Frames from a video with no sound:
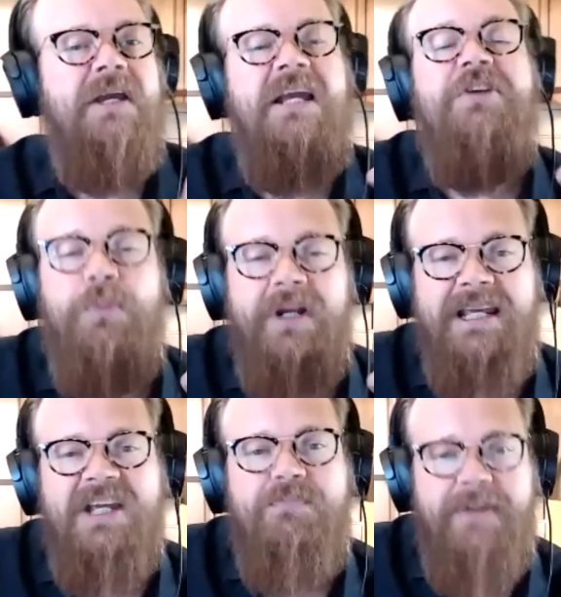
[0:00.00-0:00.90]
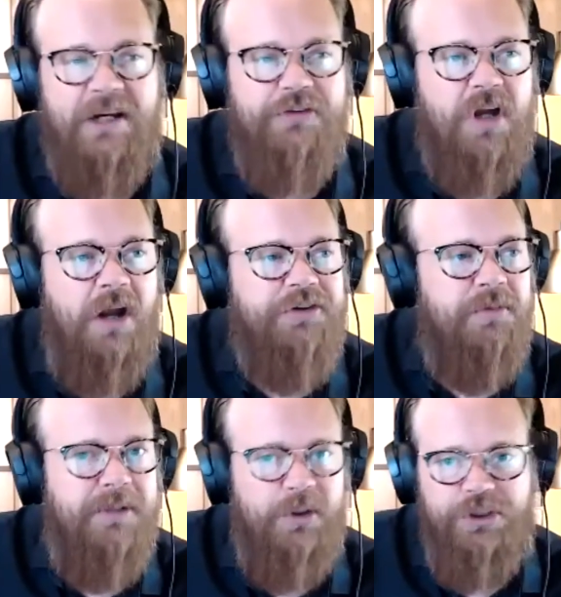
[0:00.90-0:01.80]
His biggest
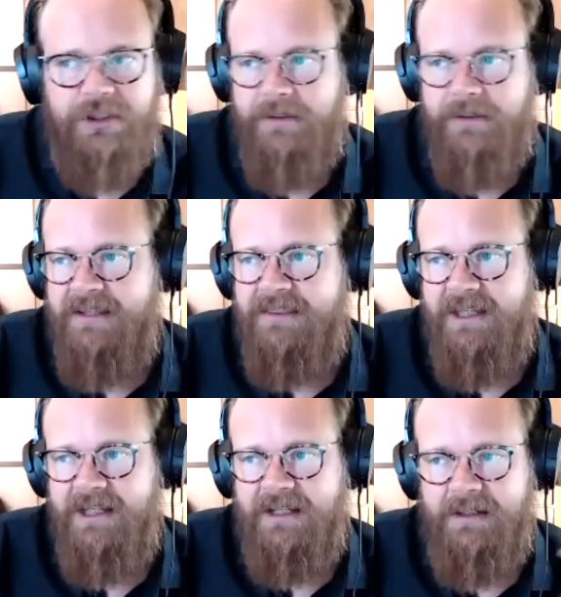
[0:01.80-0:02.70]
contribution, I think,